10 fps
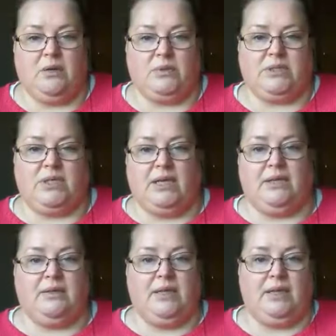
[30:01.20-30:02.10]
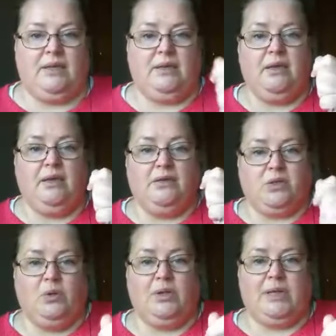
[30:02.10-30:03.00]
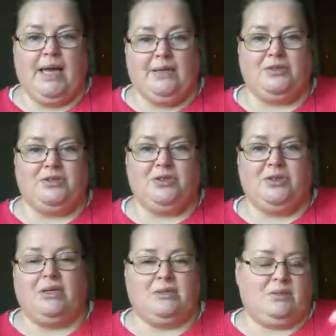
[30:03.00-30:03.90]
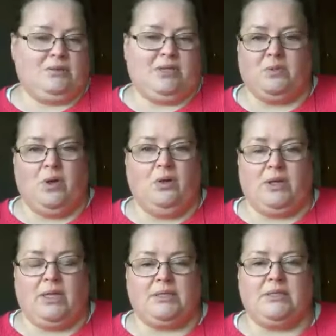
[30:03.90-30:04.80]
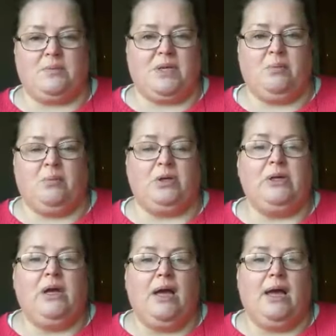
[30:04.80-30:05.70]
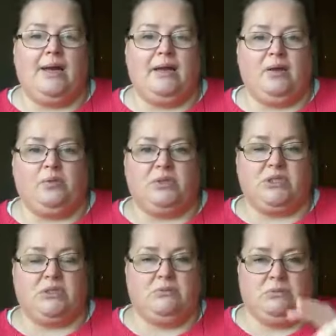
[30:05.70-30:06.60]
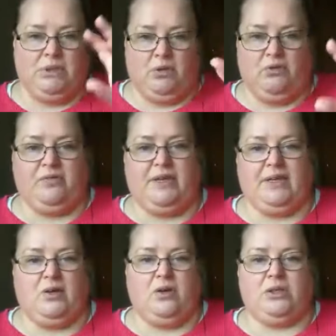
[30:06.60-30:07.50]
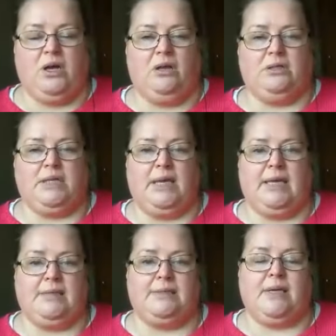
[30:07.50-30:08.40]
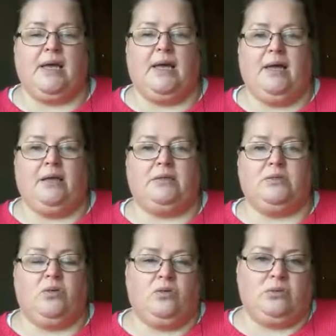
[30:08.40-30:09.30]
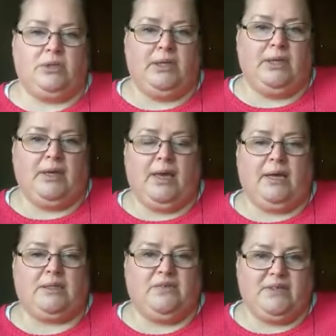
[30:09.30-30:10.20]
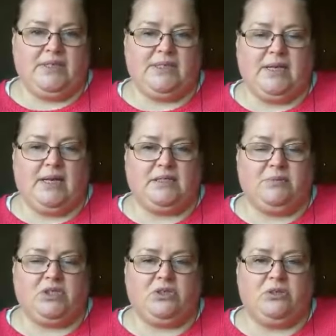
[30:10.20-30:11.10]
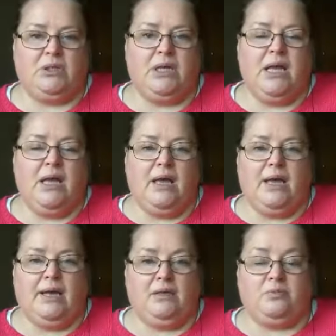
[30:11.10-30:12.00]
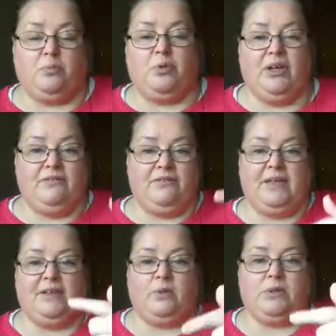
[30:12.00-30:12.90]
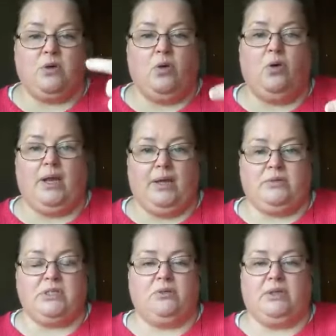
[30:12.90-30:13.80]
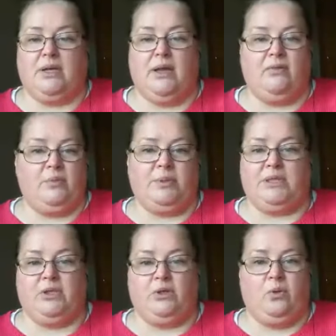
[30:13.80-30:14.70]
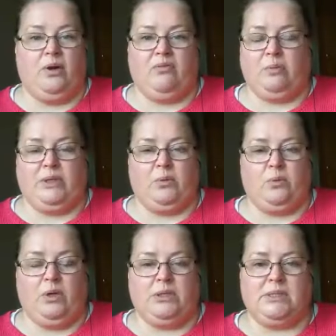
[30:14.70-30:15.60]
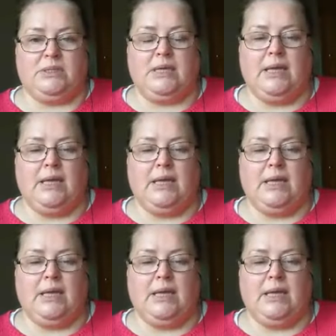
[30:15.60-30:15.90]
I would take the school calendar as we all get in September, and I would, fill in all the holidays and all the activities that had to be done, and I'd pre-fill those all out so that everybody knew where everybody was.